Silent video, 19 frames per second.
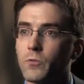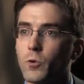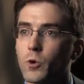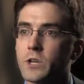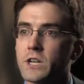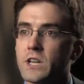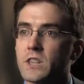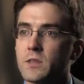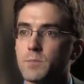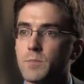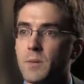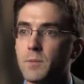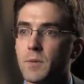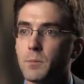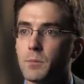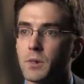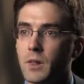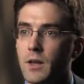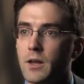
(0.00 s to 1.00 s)
the 14th
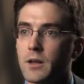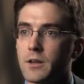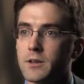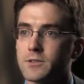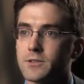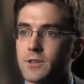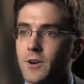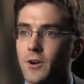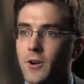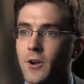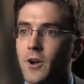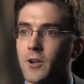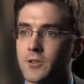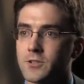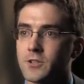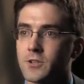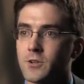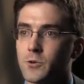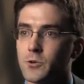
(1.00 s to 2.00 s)
Amendment plays in our
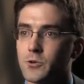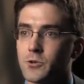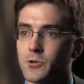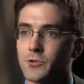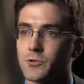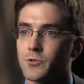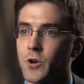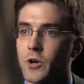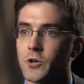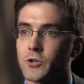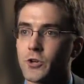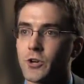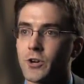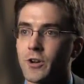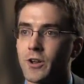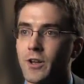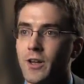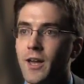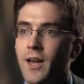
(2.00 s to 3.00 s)
constitutional structure.
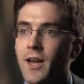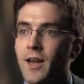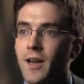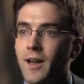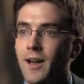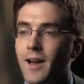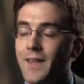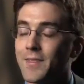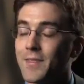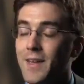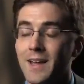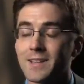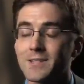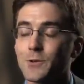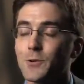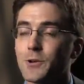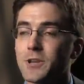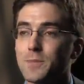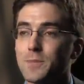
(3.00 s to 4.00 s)
And
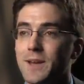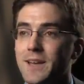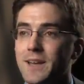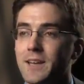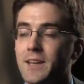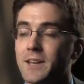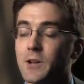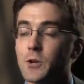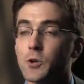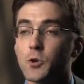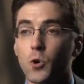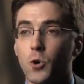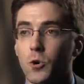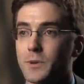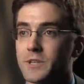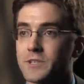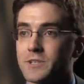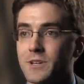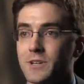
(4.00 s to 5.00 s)
that's going to make an
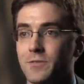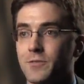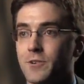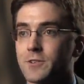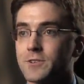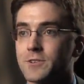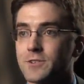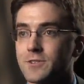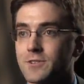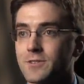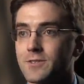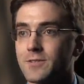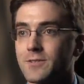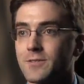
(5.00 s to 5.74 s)
enormous difference.